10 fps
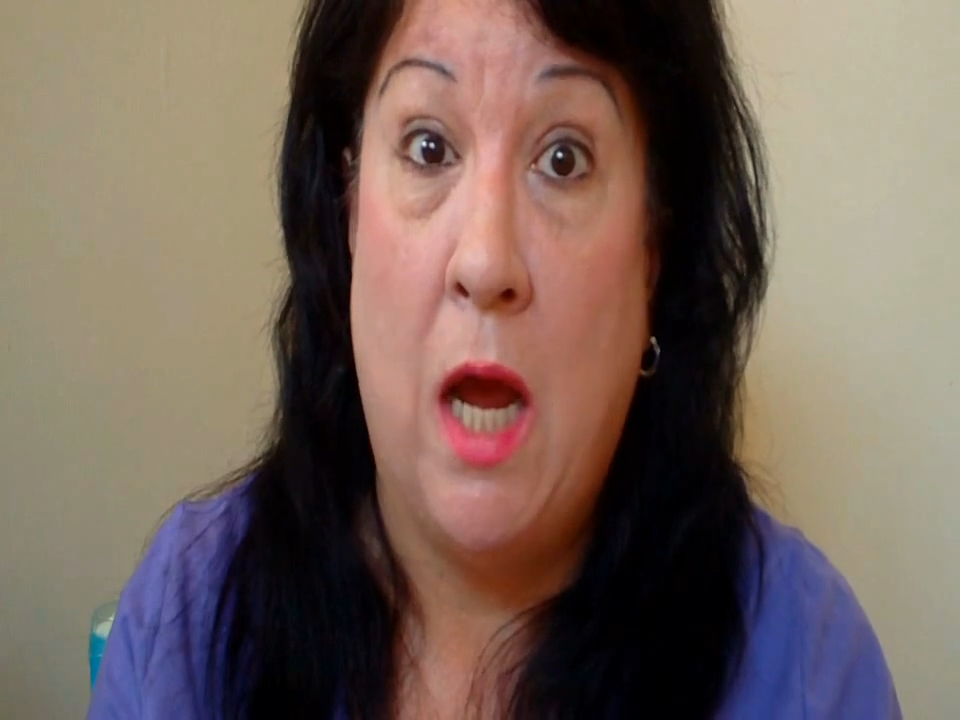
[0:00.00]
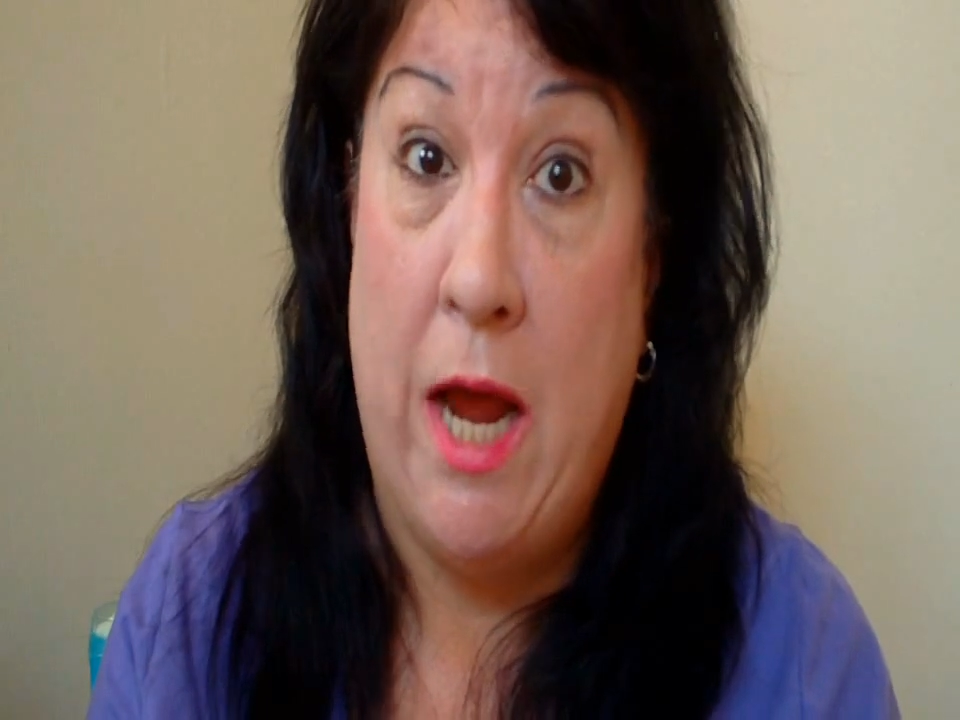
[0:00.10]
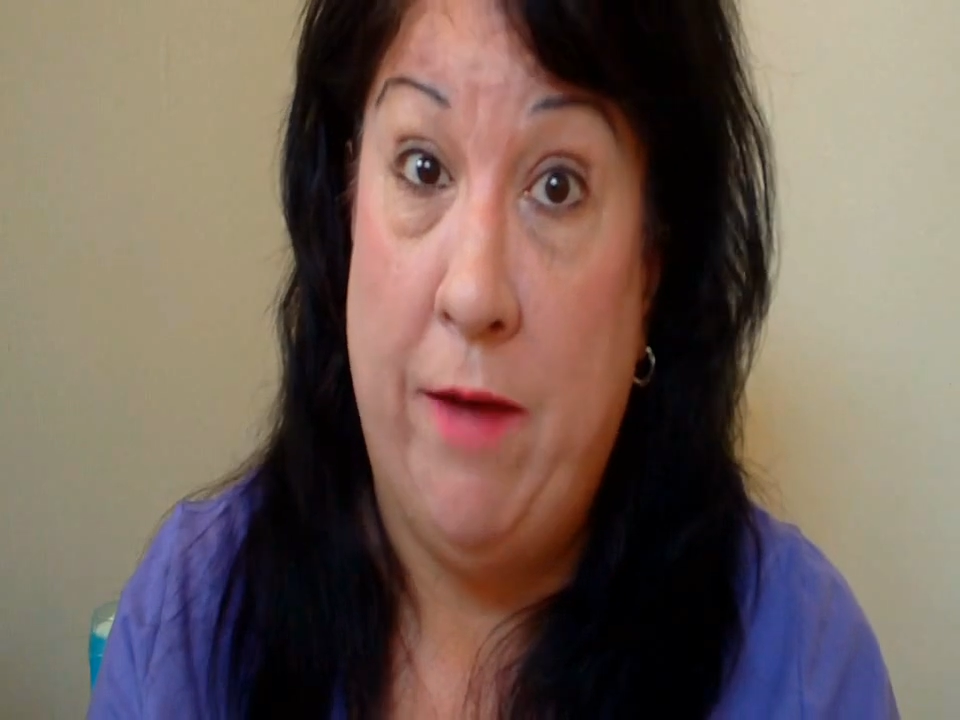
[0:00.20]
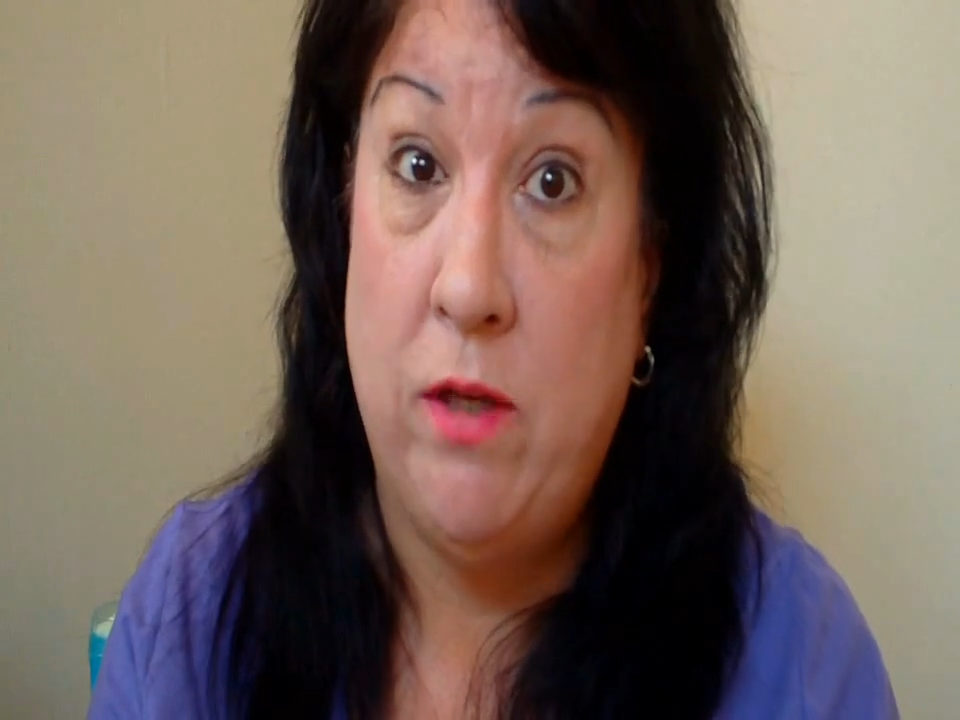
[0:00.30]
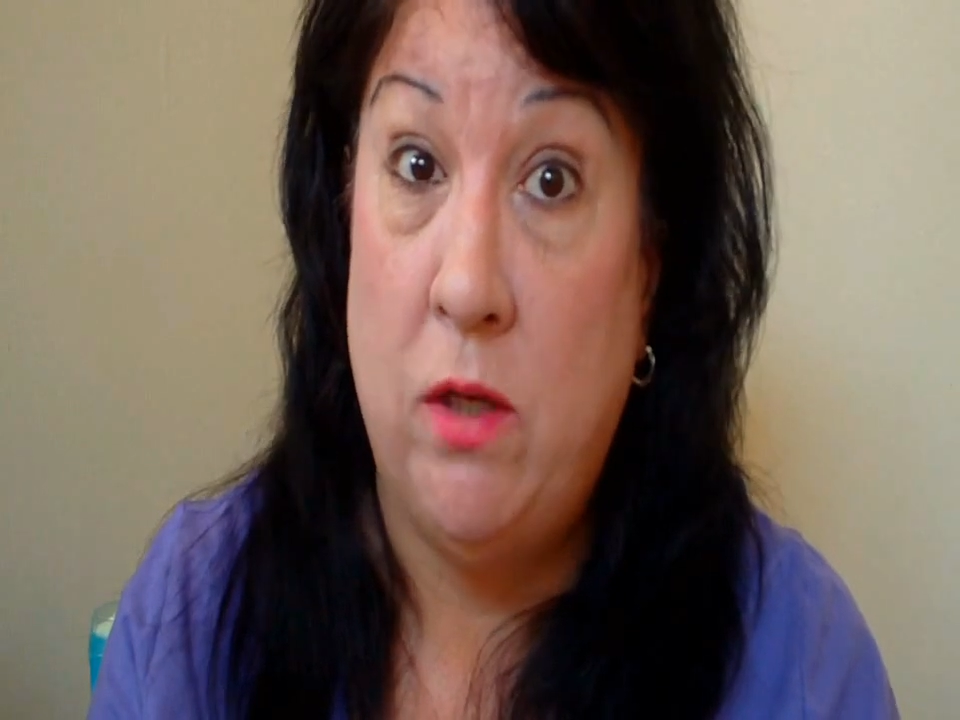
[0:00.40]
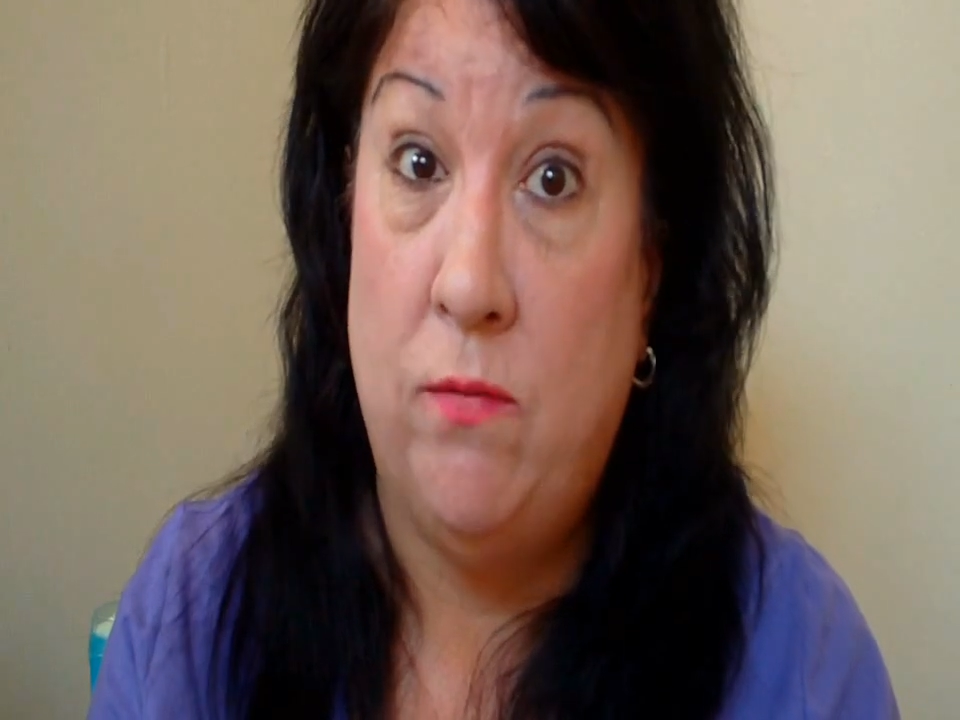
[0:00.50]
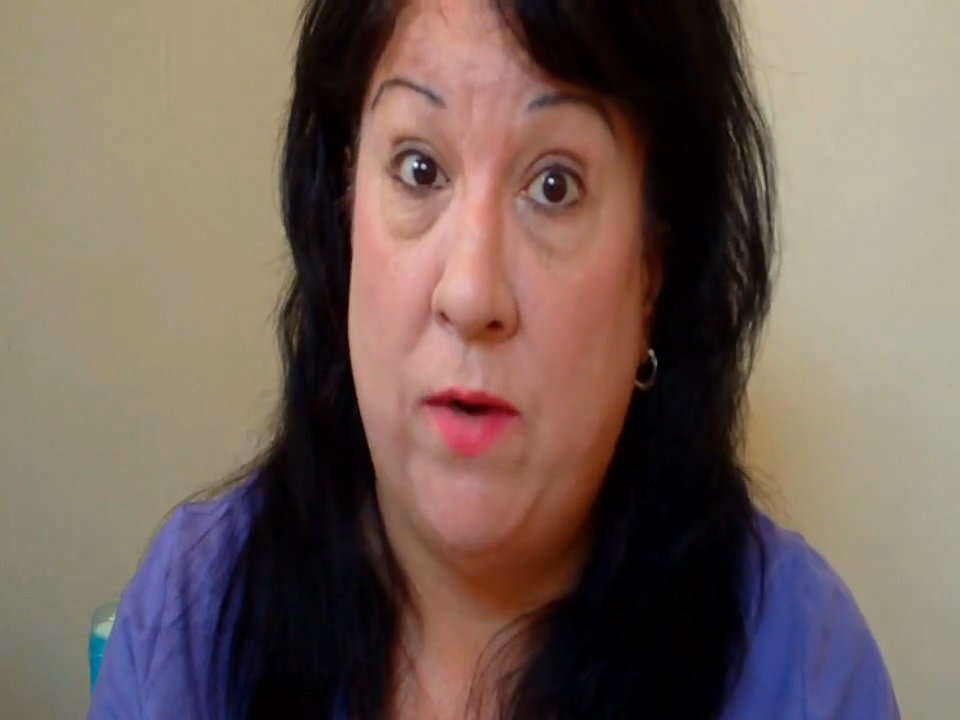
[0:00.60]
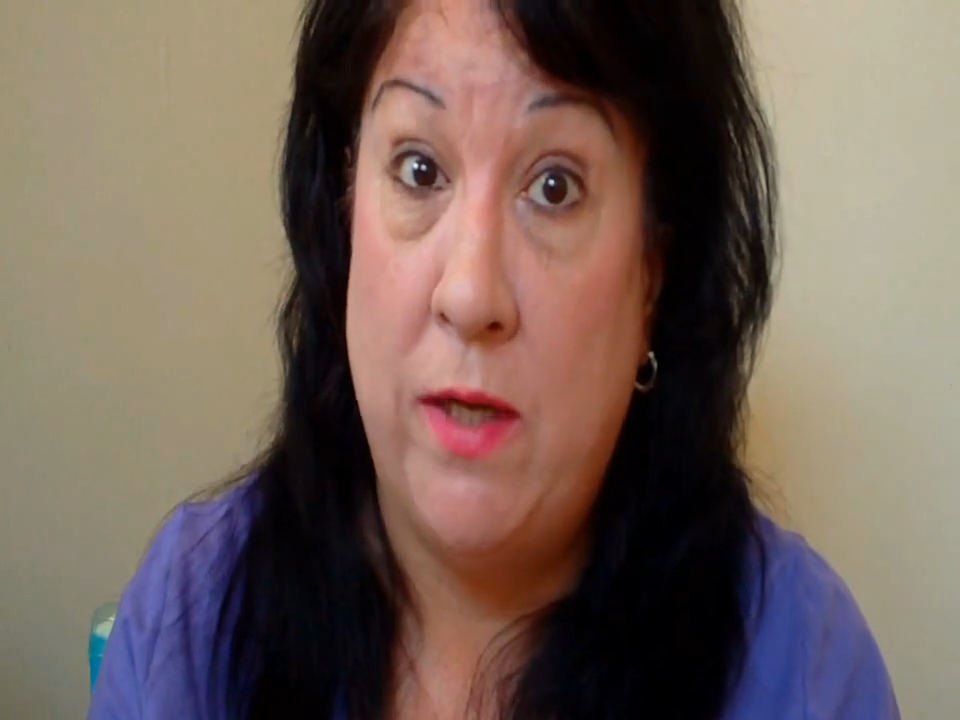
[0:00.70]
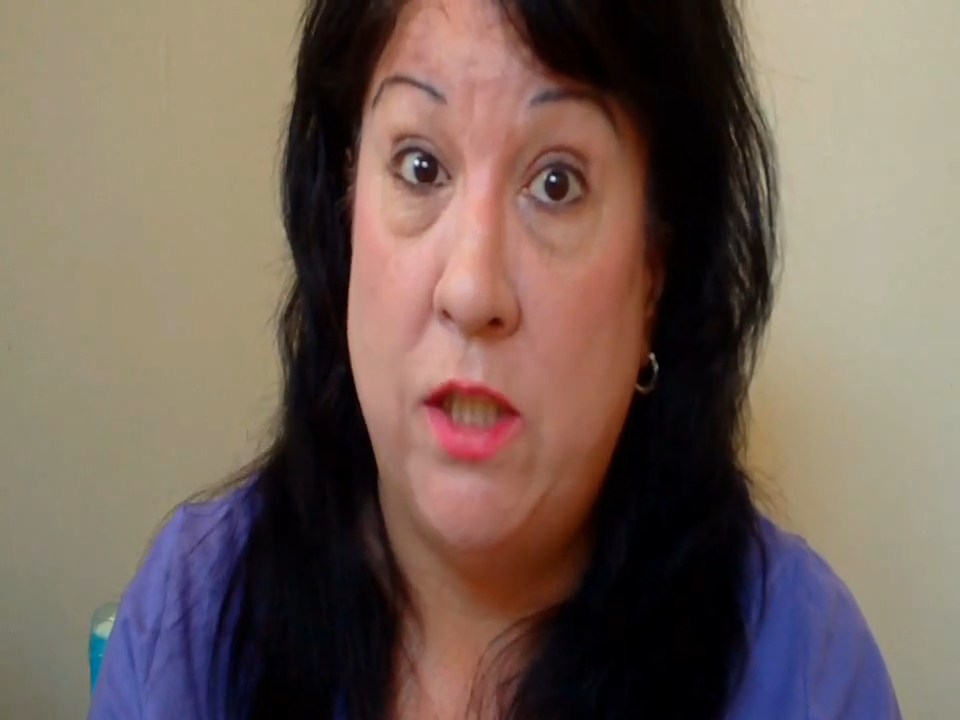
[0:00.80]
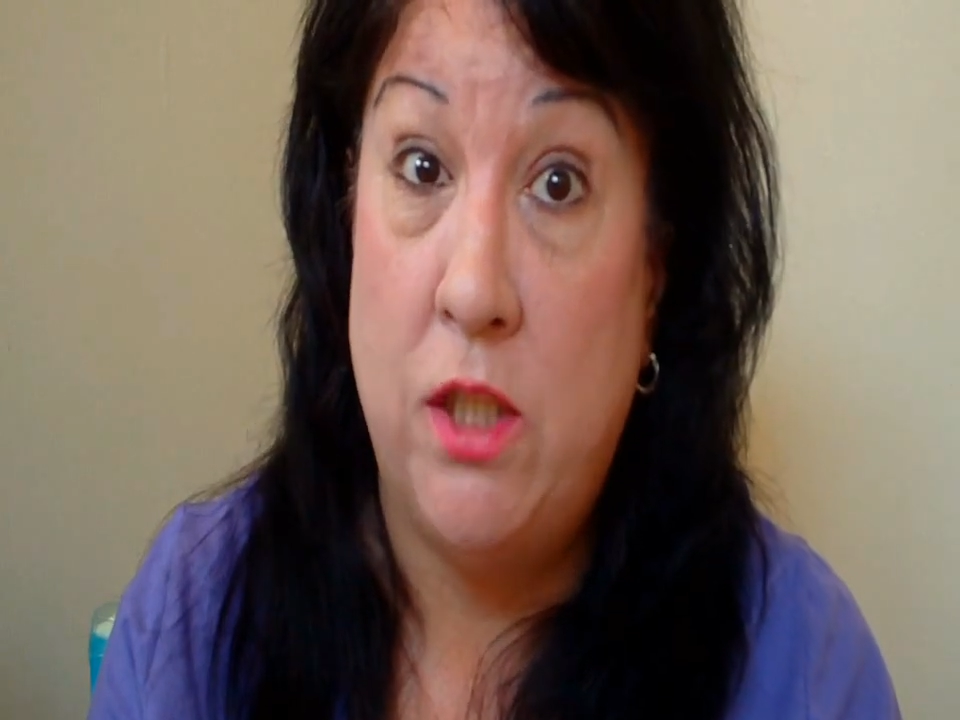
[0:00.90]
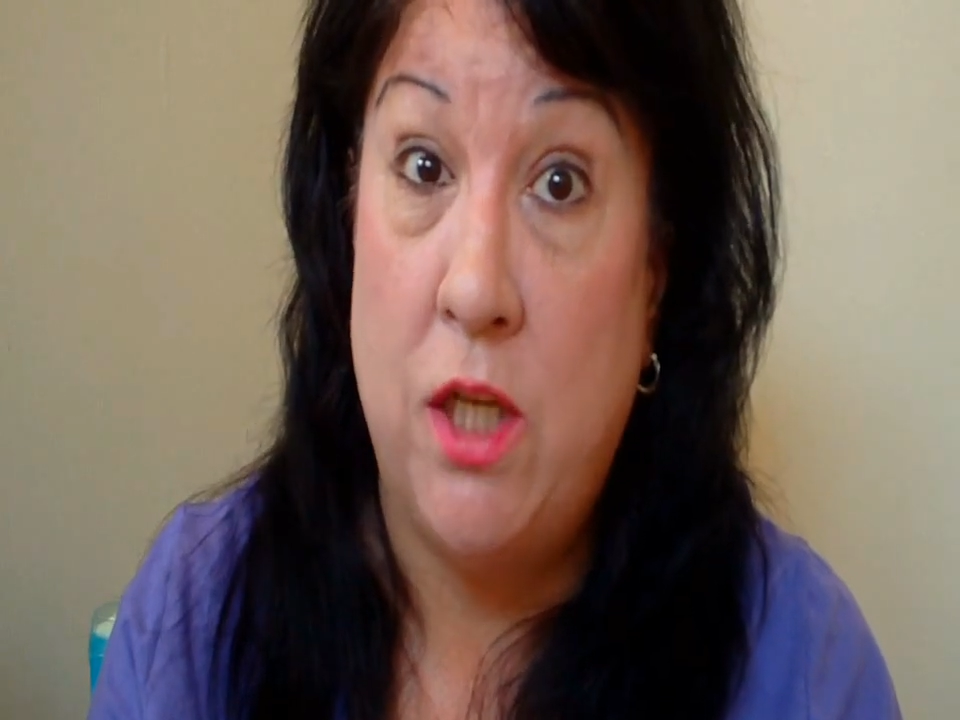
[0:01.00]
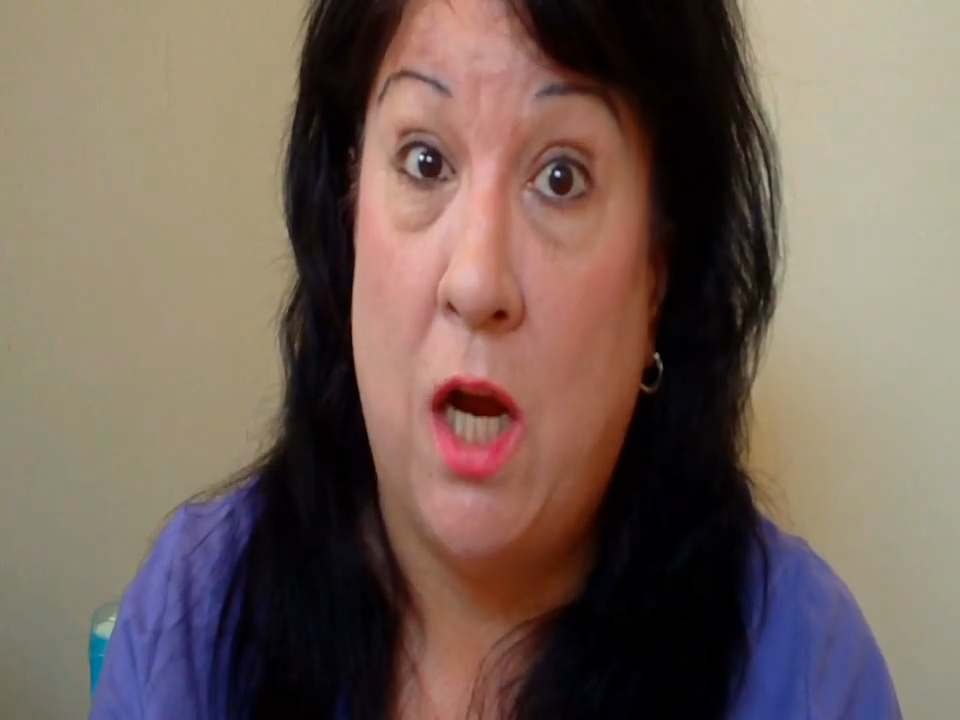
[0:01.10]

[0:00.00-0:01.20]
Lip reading: I have to find a